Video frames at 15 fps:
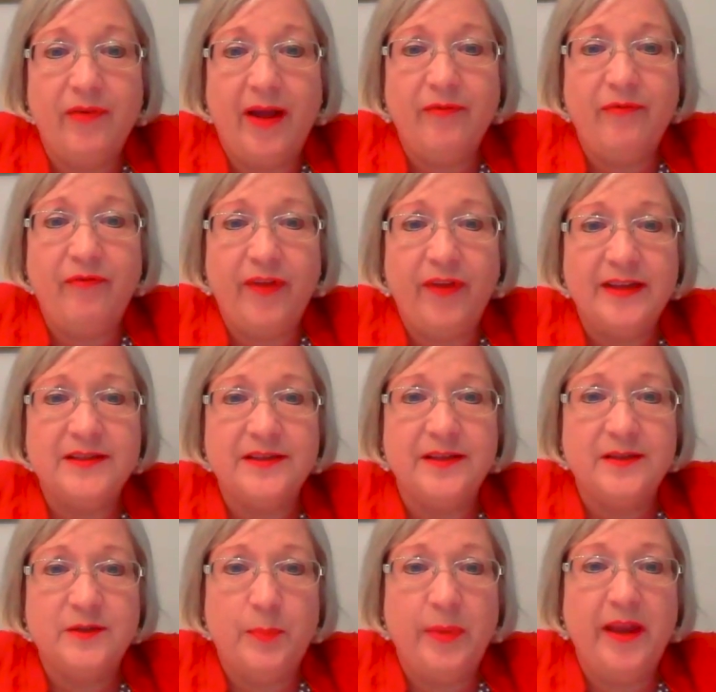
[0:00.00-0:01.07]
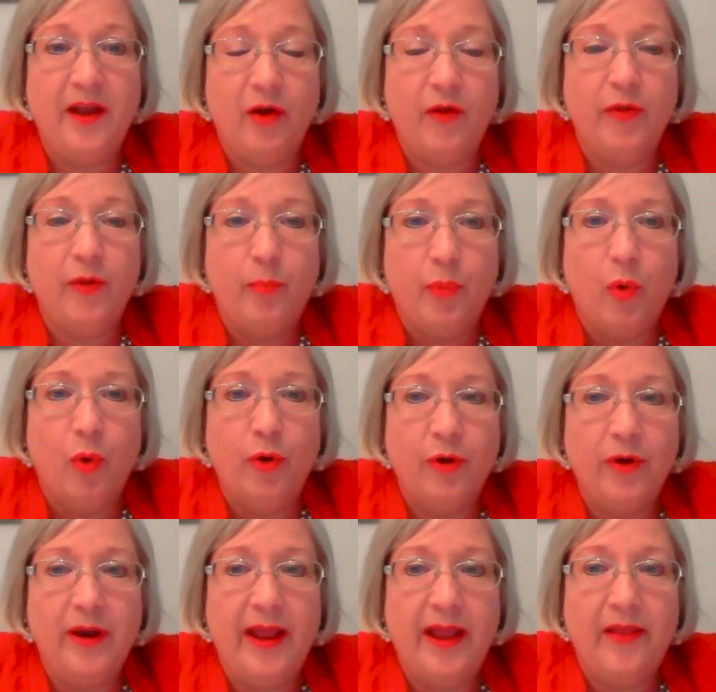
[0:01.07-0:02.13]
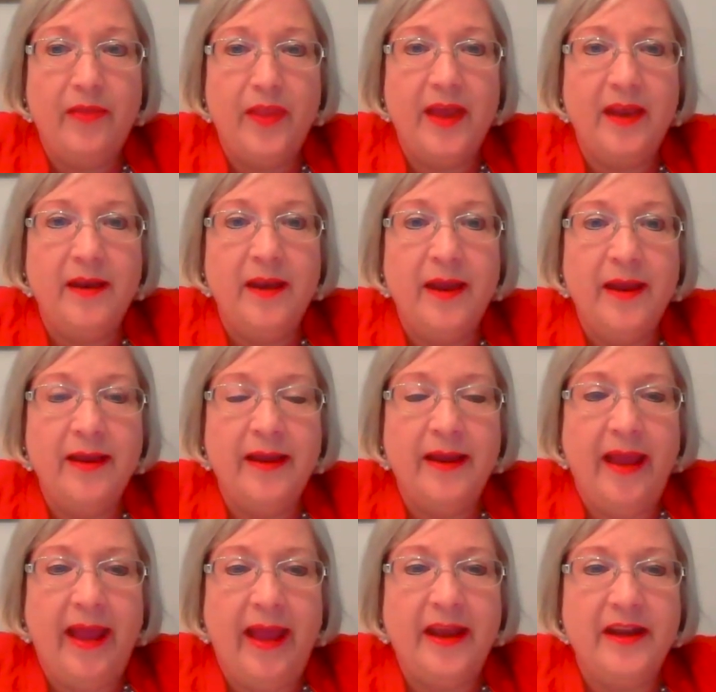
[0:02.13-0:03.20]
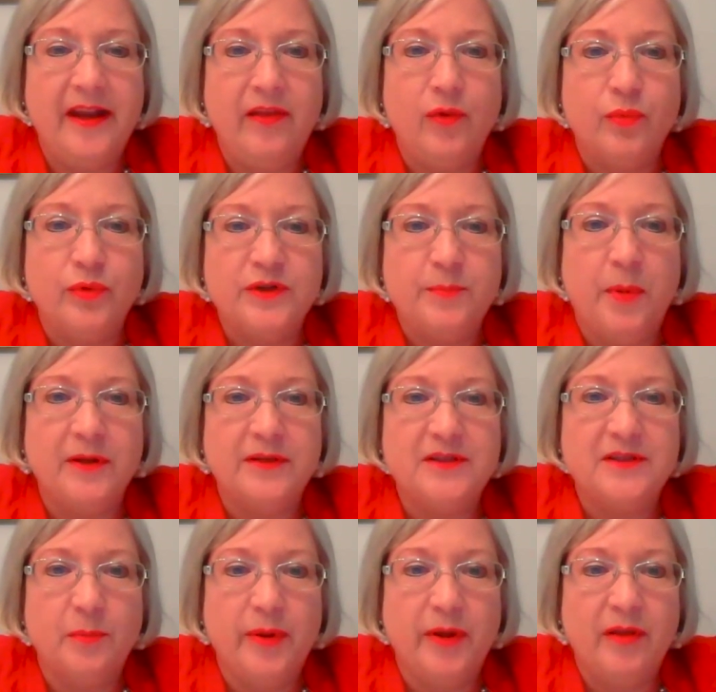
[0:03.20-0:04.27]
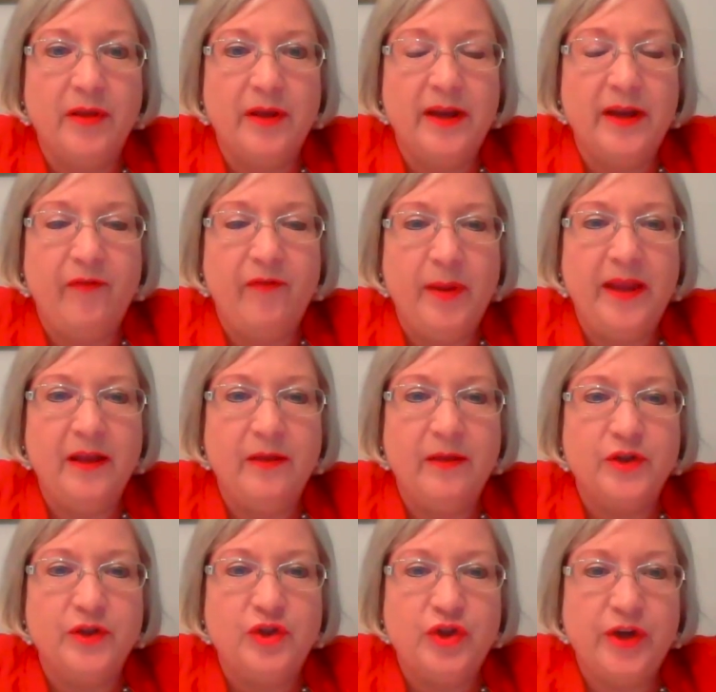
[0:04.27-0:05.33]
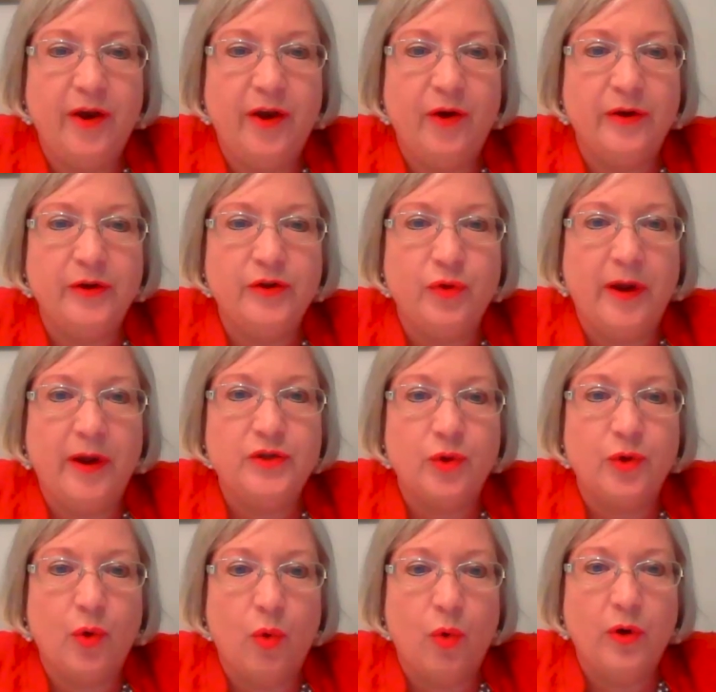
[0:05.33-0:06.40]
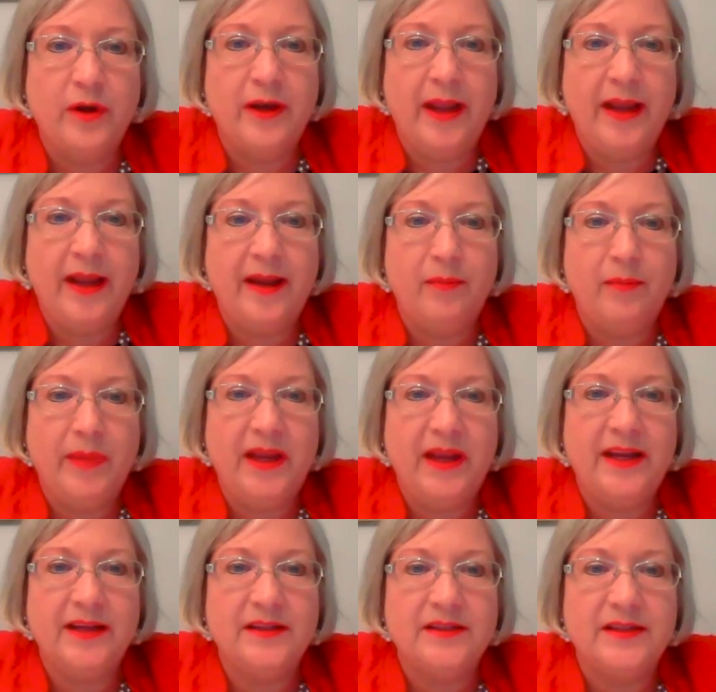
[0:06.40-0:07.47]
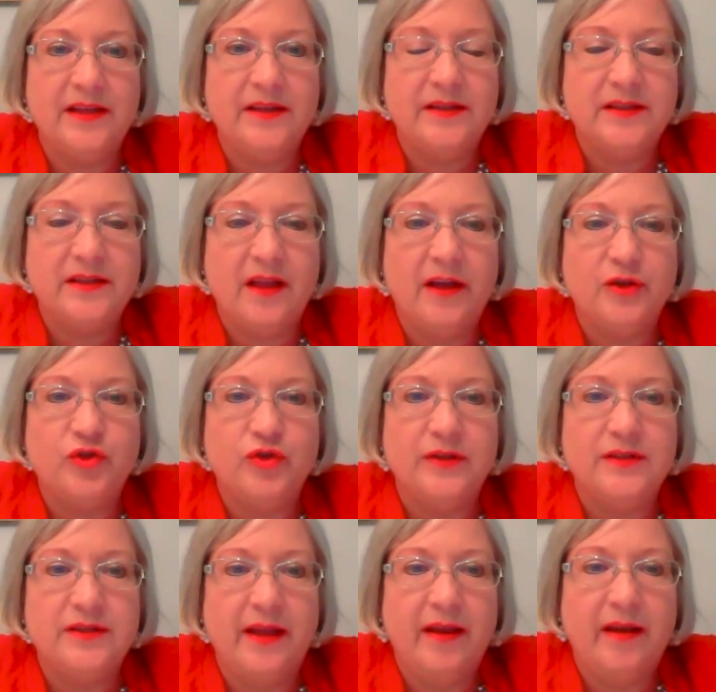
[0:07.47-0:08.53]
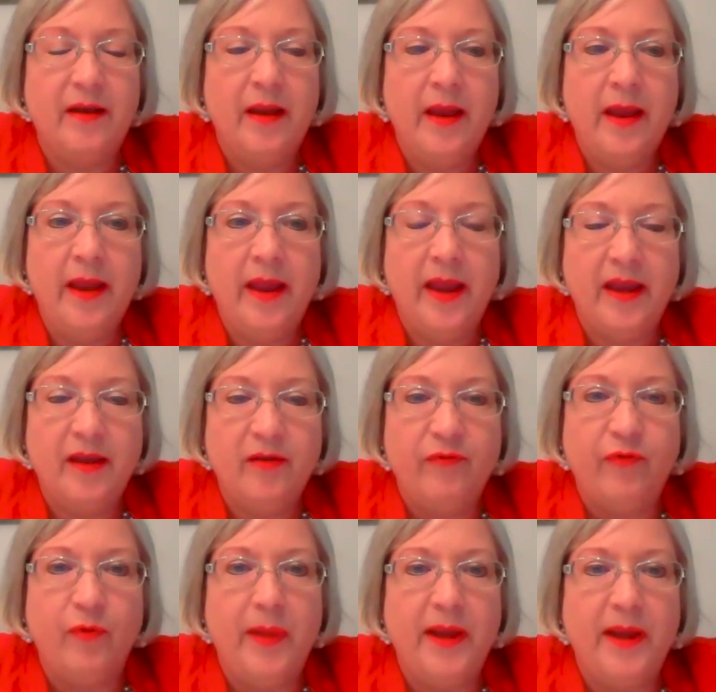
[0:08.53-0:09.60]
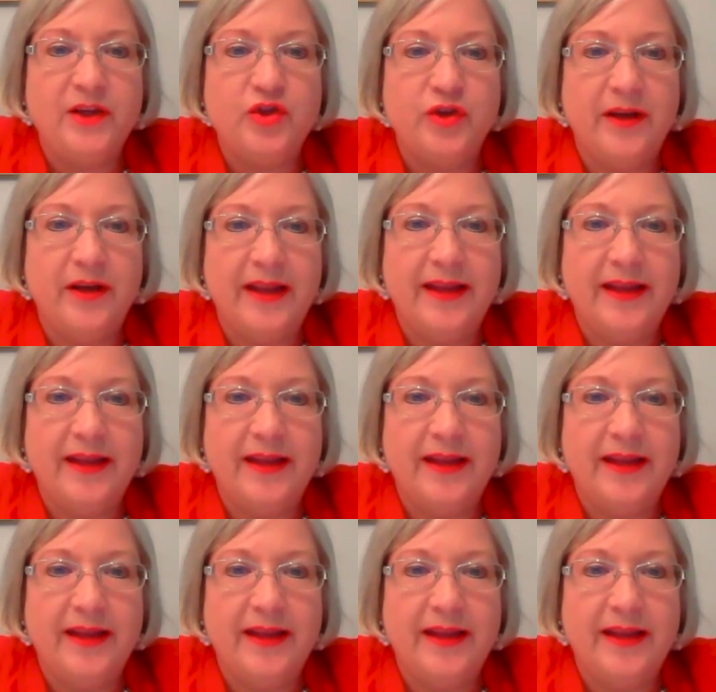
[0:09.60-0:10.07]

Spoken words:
I've faced since being on the board, and then add in the responsibility of being the chair and trying to coordinate in meetings and discussions and information.